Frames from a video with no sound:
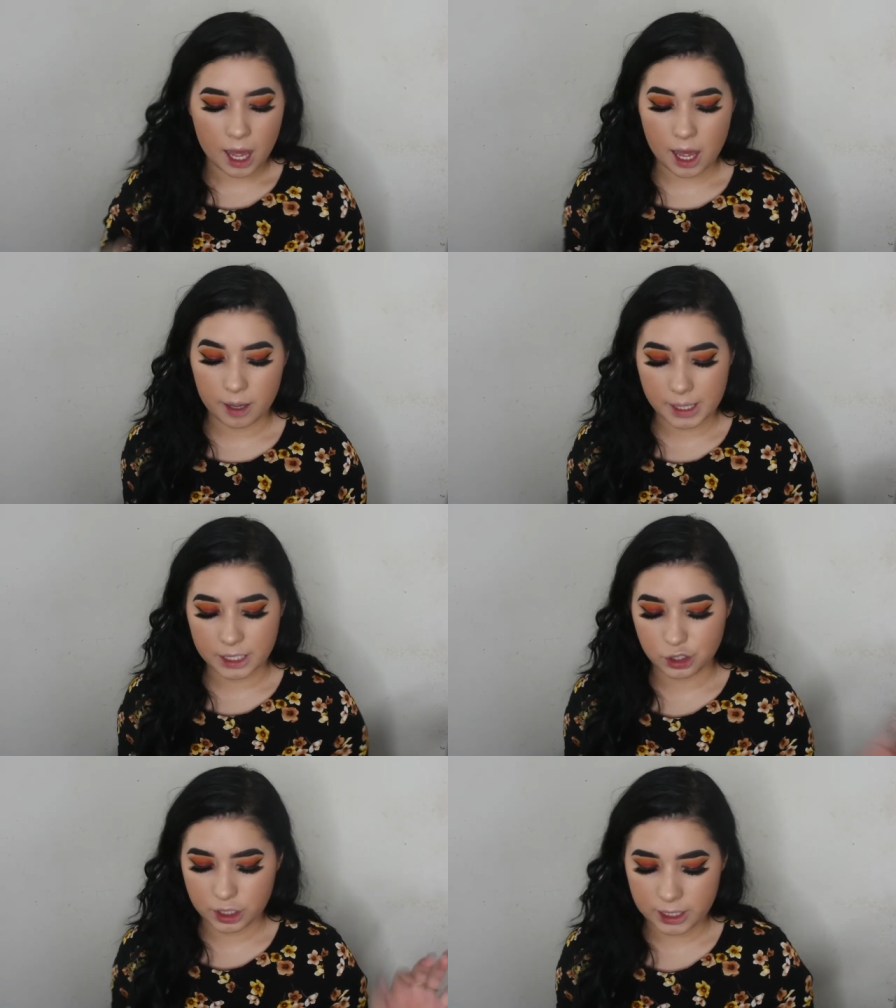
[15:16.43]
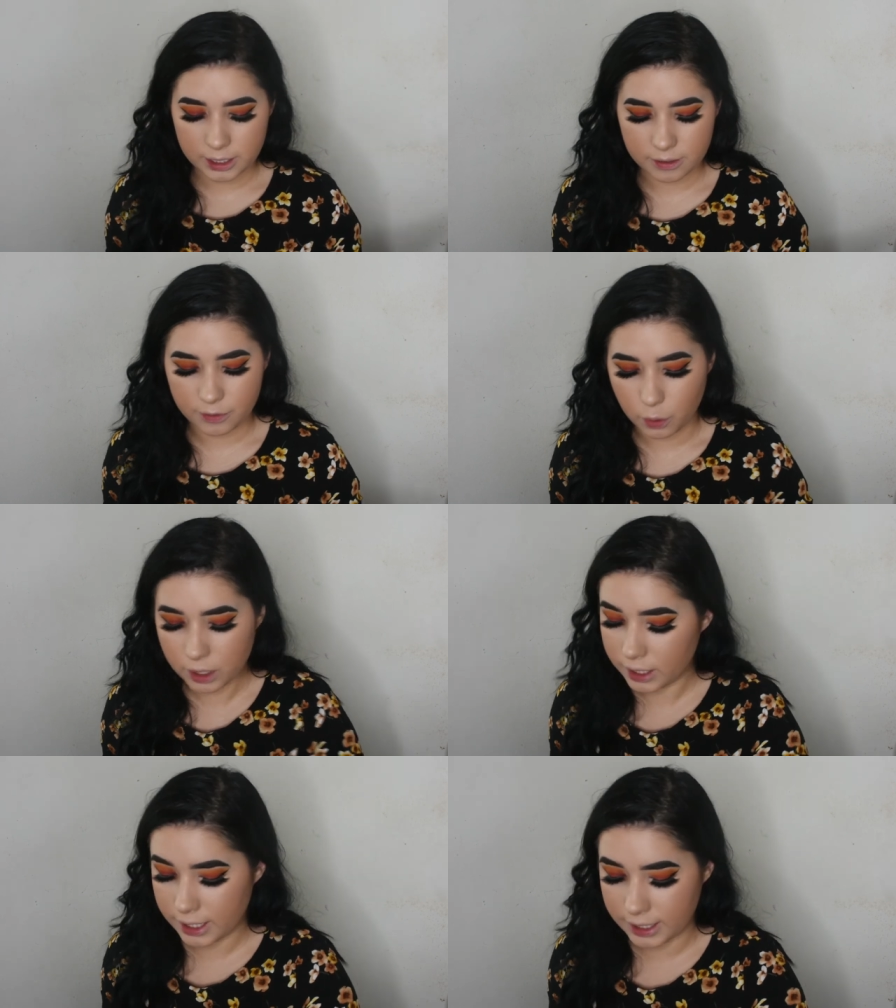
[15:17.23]
Um, and just
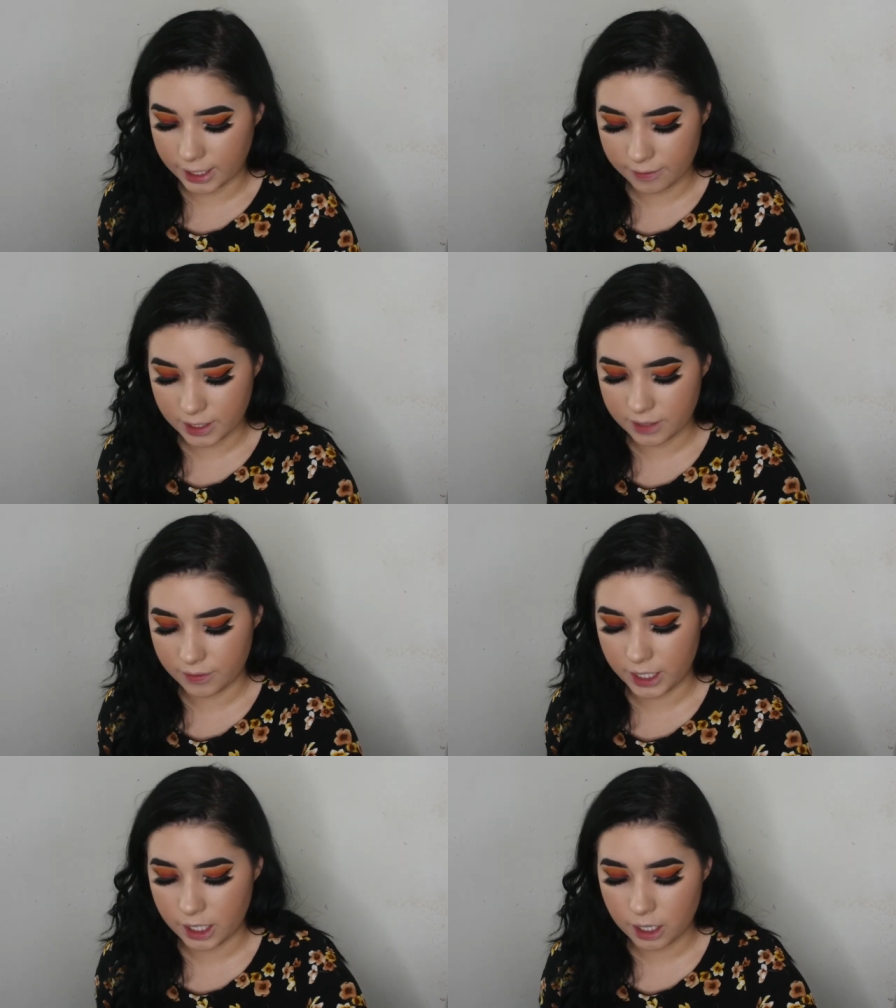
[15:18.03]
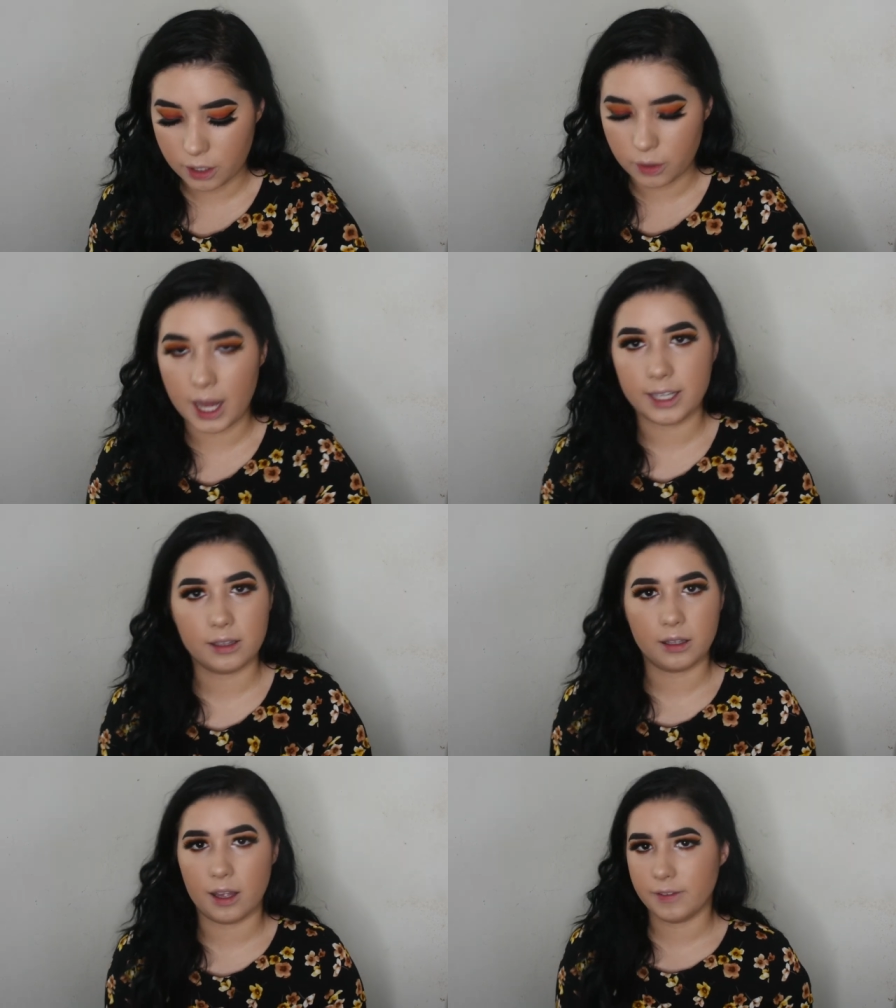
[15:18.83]
for the sake of this video, I
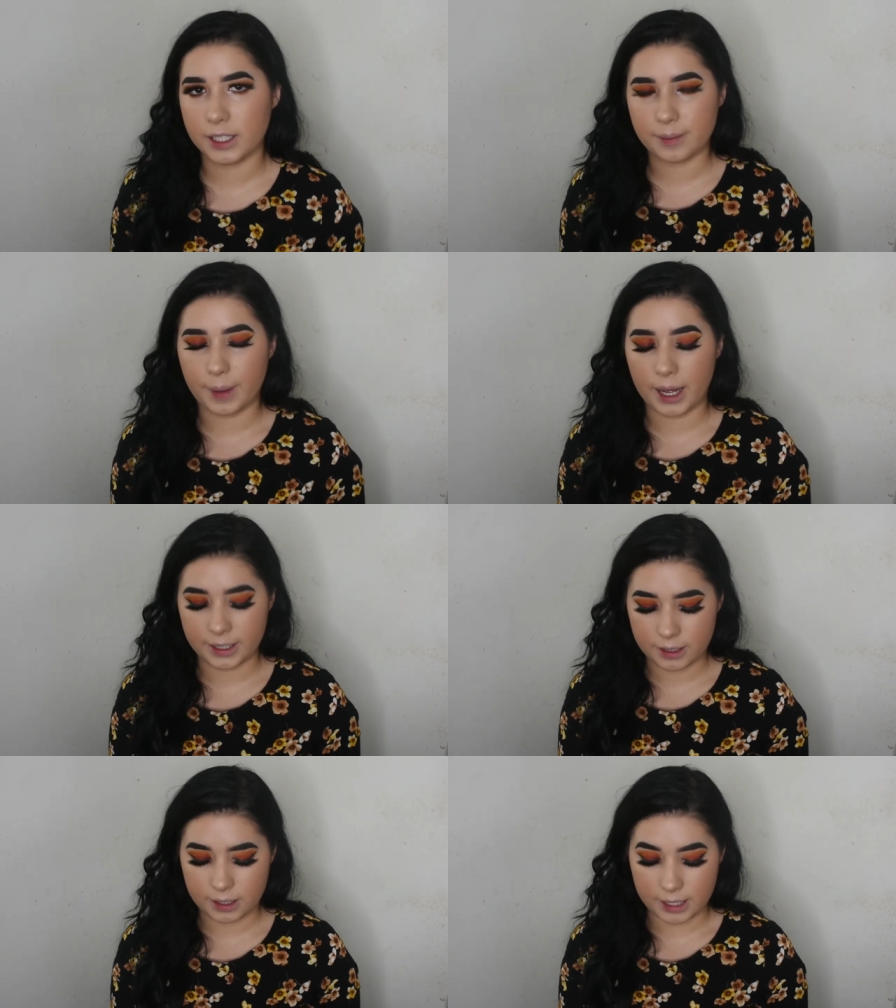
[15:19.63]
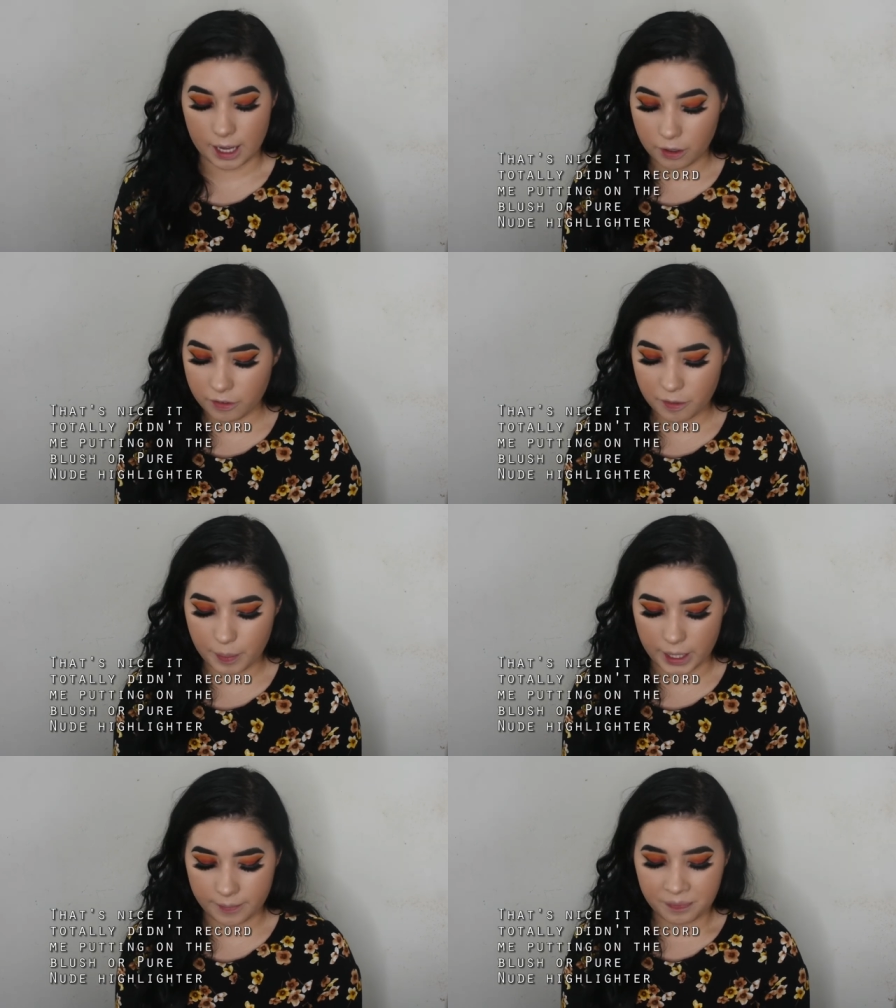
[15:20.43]
love this by itself,
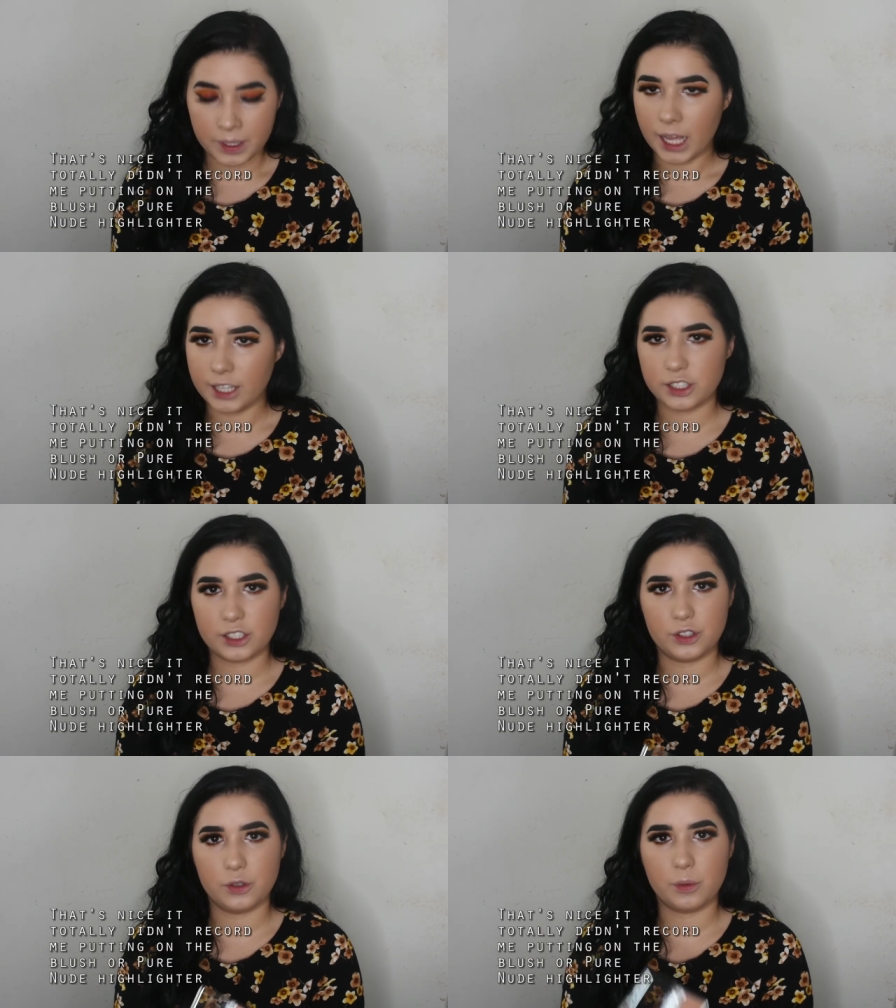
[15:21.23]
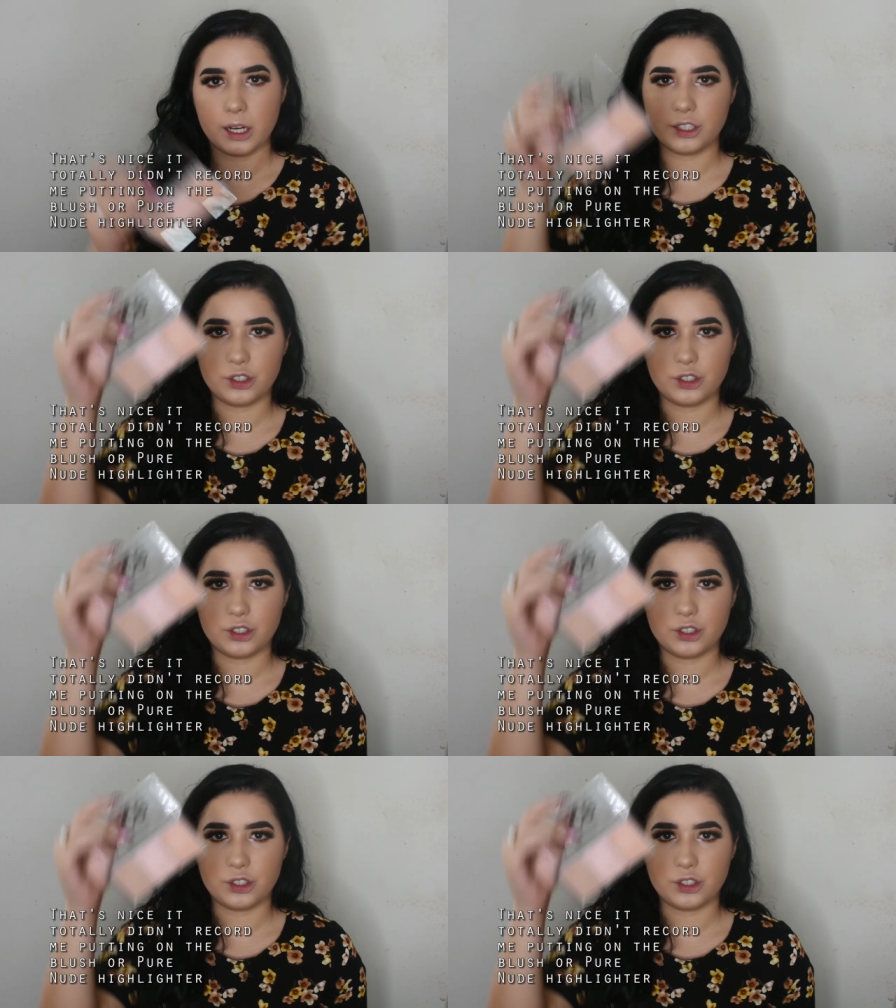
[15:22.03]
but I just do want to